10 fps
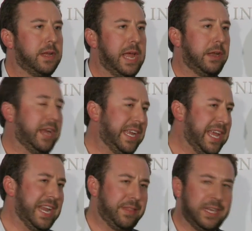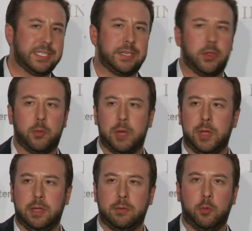And again, I think it's another way
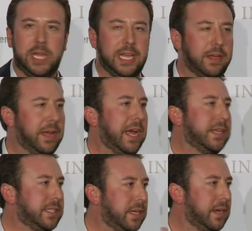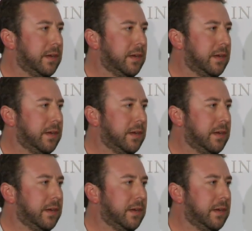we as